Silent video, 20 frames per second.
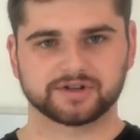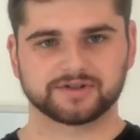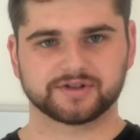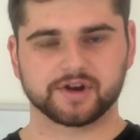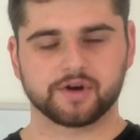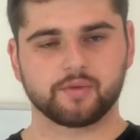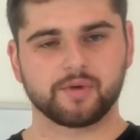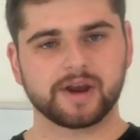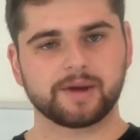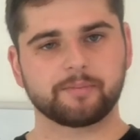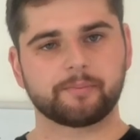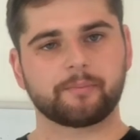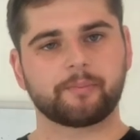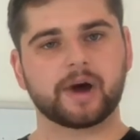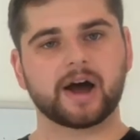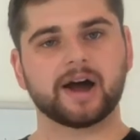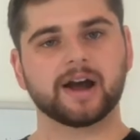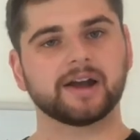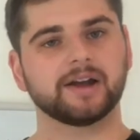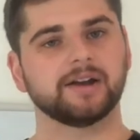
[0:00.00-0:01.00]
So when
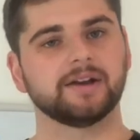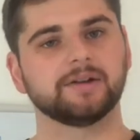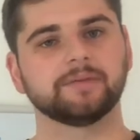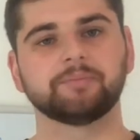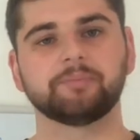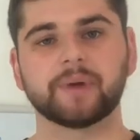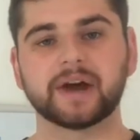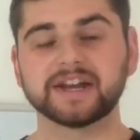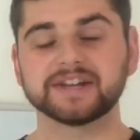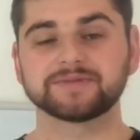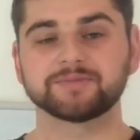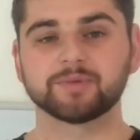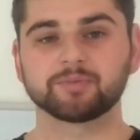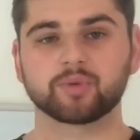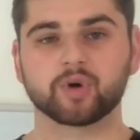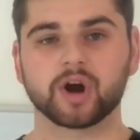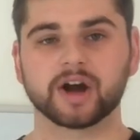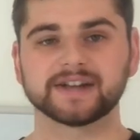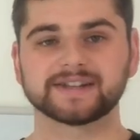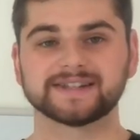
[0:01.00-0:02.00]
bargain basement
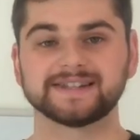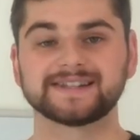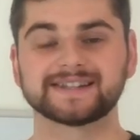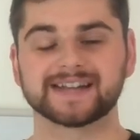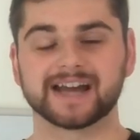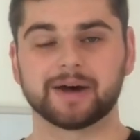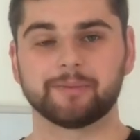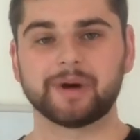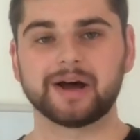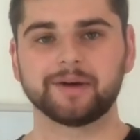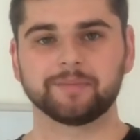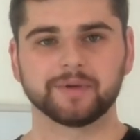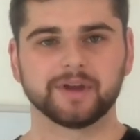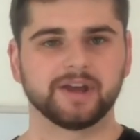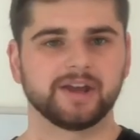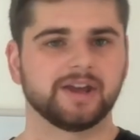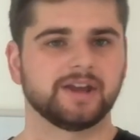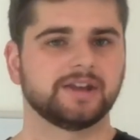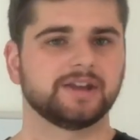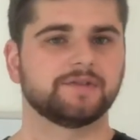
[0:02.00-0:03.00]
prices come up,
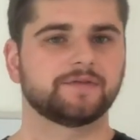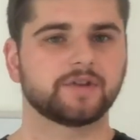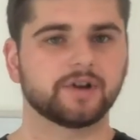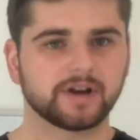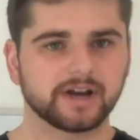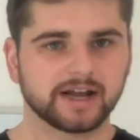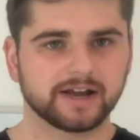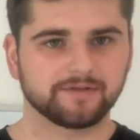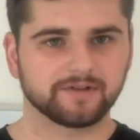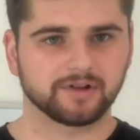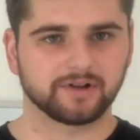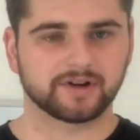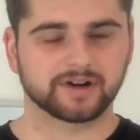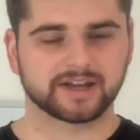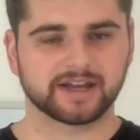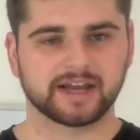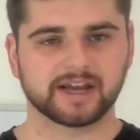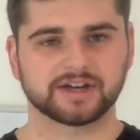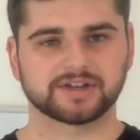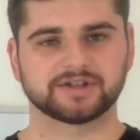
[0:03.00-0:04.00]
you've got to have a lot of
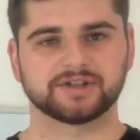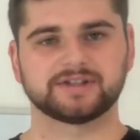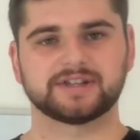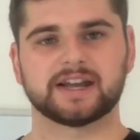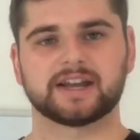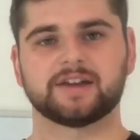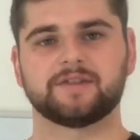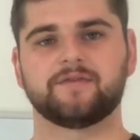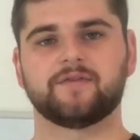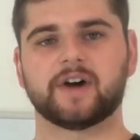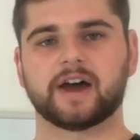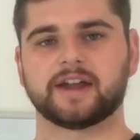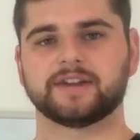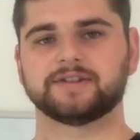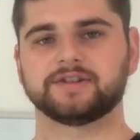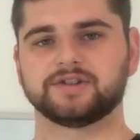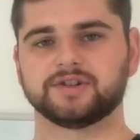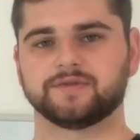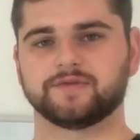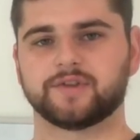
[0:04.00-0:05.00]
cash to take
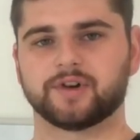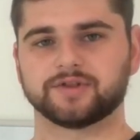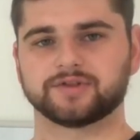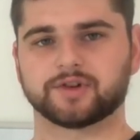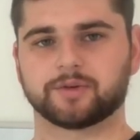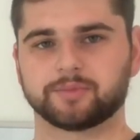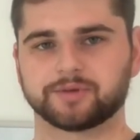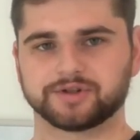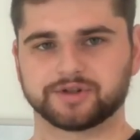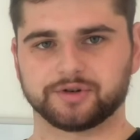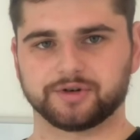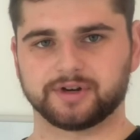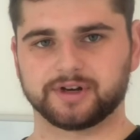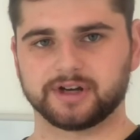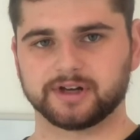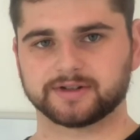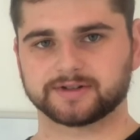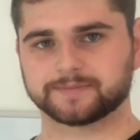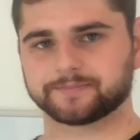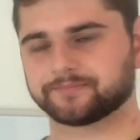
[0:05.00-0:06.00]
advantage of those
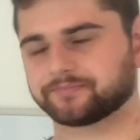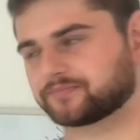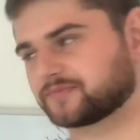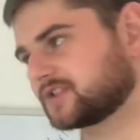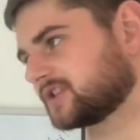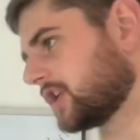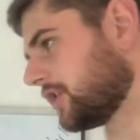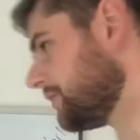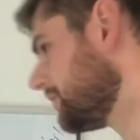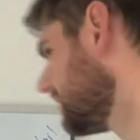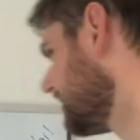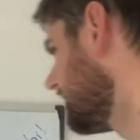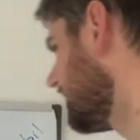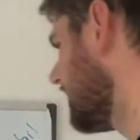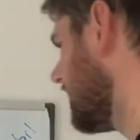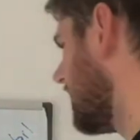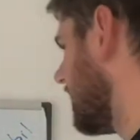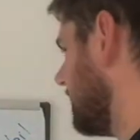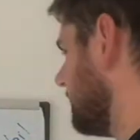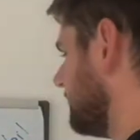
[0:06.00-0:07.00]
opportunities. So
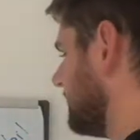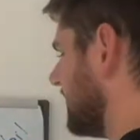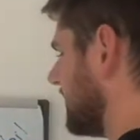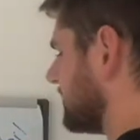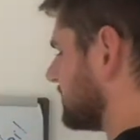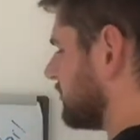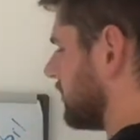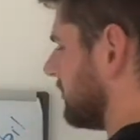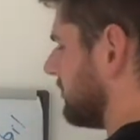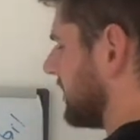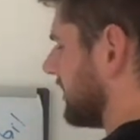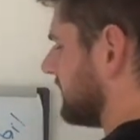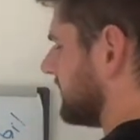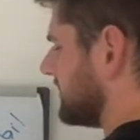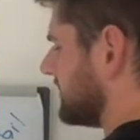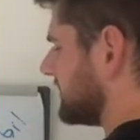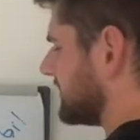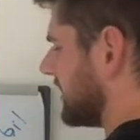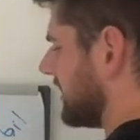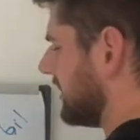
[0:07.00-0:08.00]
that's what
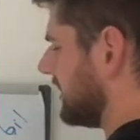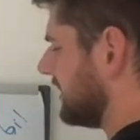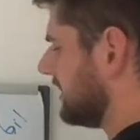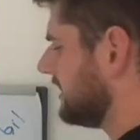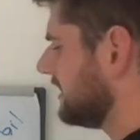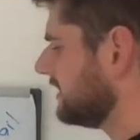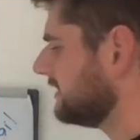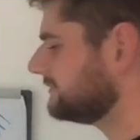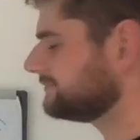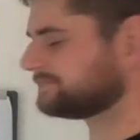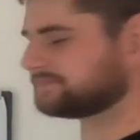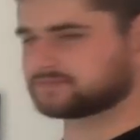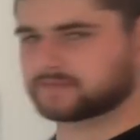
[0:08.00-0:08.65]
Buffett's saying here.